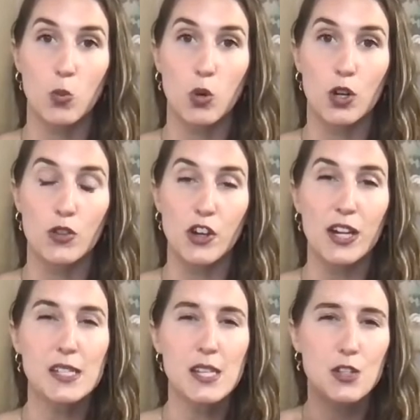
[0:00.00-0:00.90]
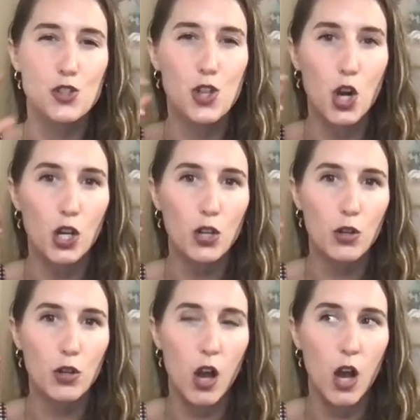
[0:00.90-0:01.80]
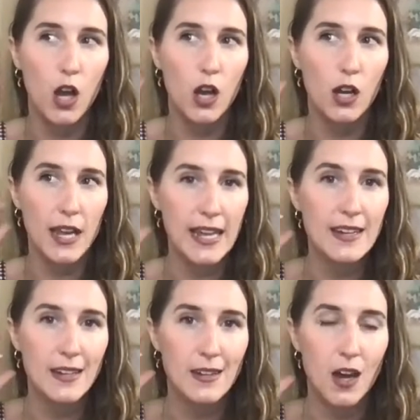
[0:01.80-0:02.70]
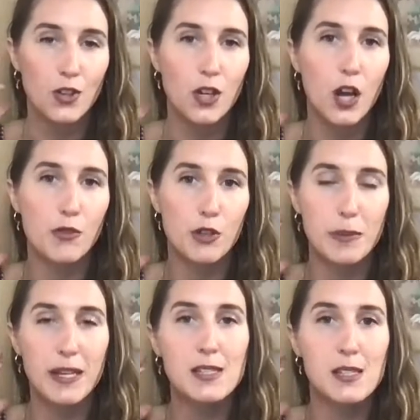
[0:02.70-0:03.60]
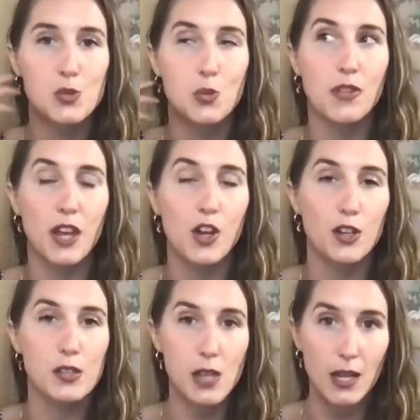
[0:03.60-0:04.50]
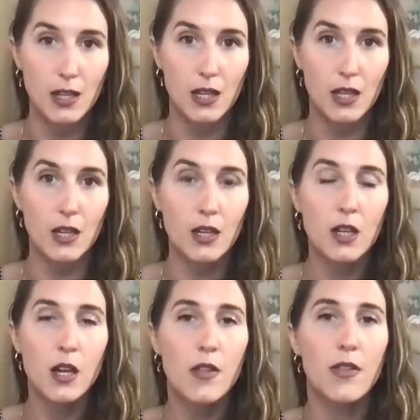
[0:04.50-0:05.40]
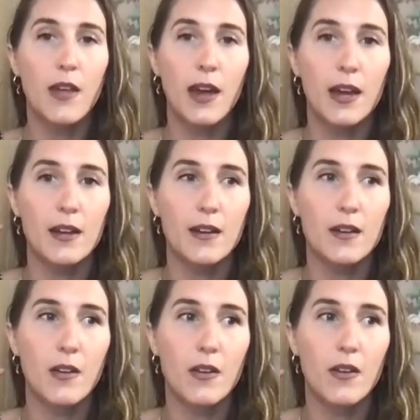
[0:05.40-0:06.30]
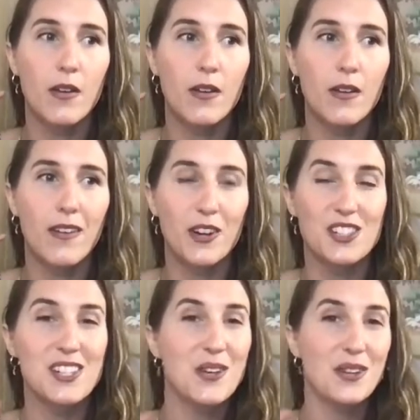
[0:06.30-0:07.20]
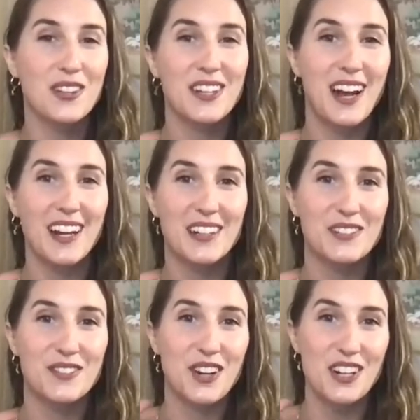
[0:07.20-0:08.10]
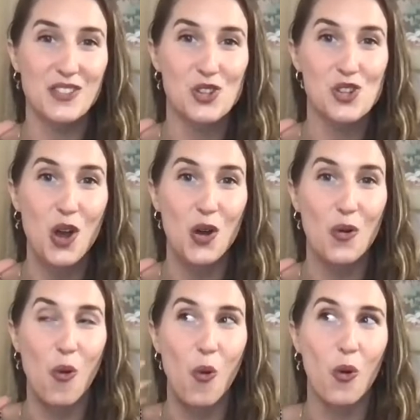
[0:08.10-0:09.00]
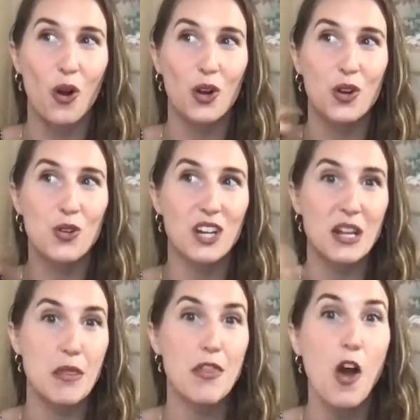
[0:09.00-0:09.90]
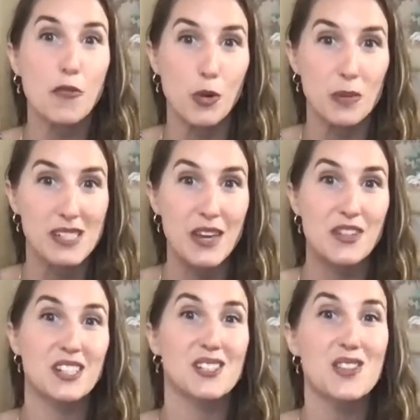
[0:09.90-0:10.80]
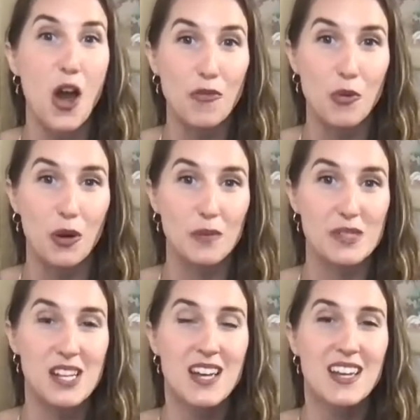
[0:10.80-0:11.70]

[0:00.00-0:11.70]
Where there isn't dark, hidden, uncovered pieces within our psyche that are secretly kind of running the show or creating thought forms, giving us thought forms,